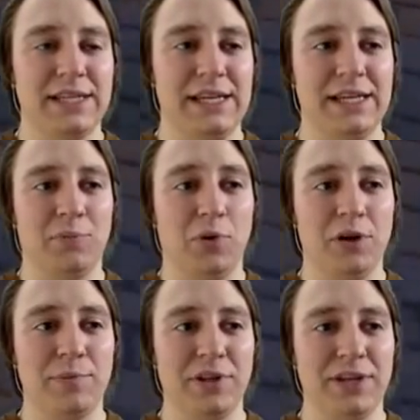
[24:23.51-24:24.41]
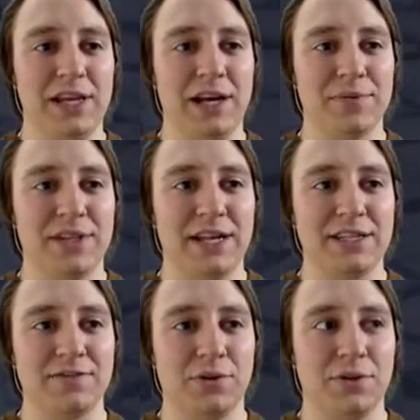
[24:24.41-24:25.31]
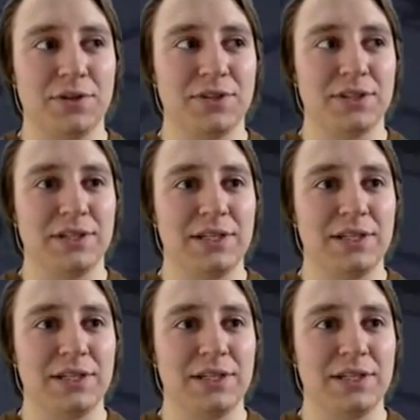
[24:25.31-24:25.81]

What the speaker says: and portability upsides, of course,